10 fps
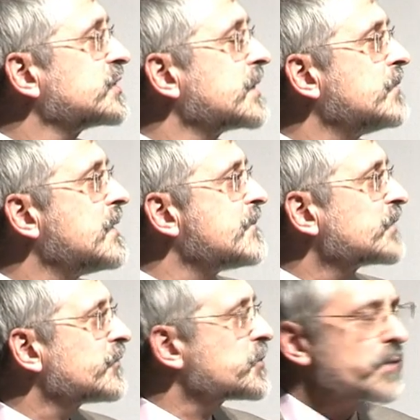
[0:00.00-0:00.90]
on him
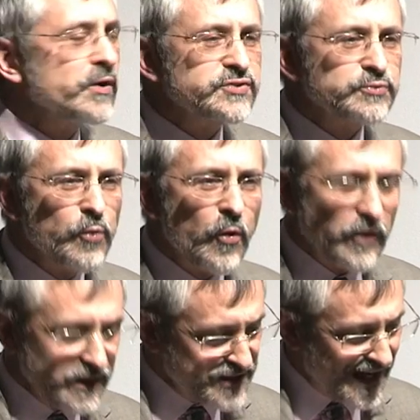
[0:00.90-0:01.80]
of the
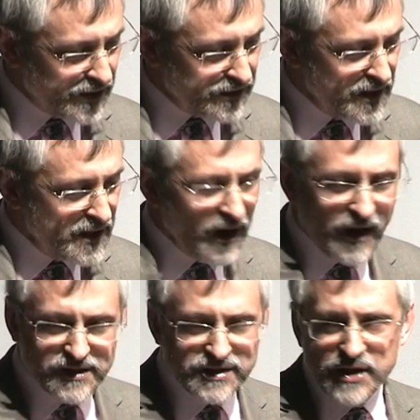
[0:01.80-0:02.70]
post-war Italian
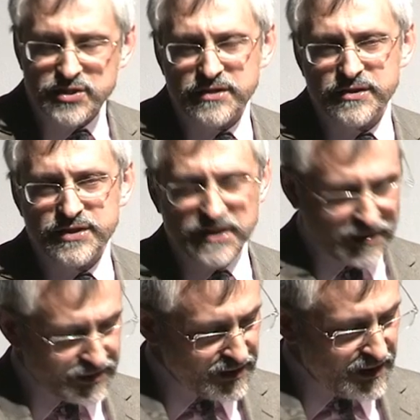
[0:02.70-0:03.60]
architecture that
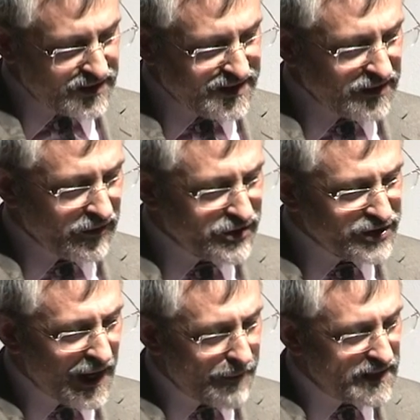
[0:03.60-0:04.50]
he had seen at the
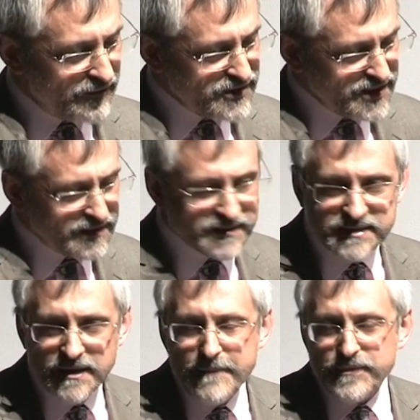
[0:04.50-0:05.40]
time and ever
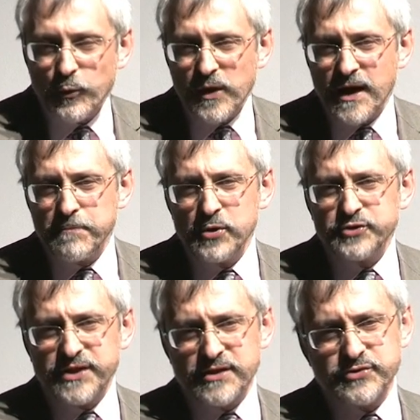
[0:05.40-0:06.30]
since. When I
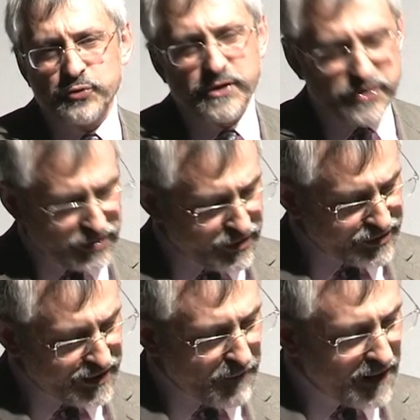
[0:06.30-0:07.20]
put it to Richard
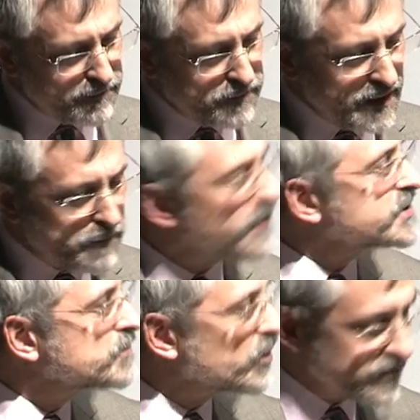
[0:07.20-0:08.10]
that he might be a
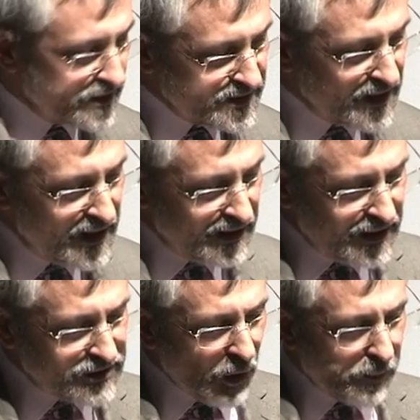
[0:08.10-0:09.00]
postmodernist,
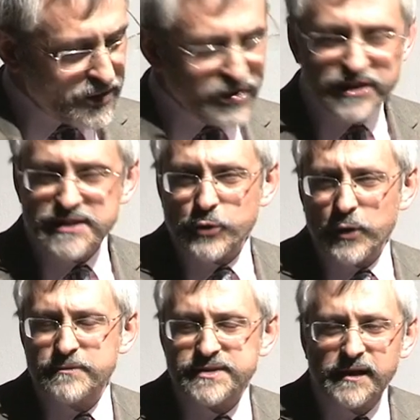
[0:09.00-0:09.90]
he told me that he
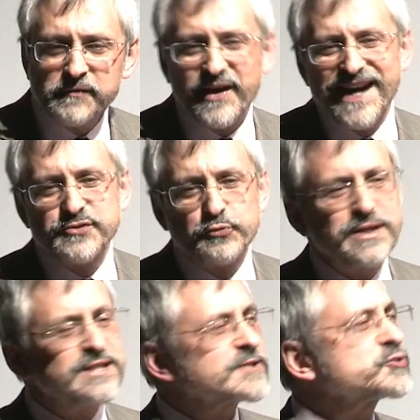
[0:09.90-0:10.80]
saw himself as
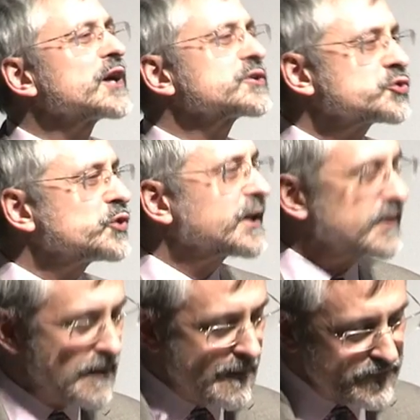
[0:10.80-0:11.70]

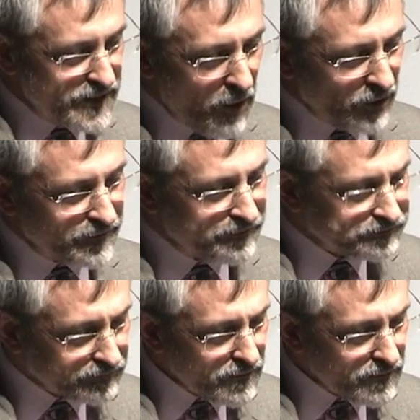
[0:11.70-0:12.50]
restructuring the modern,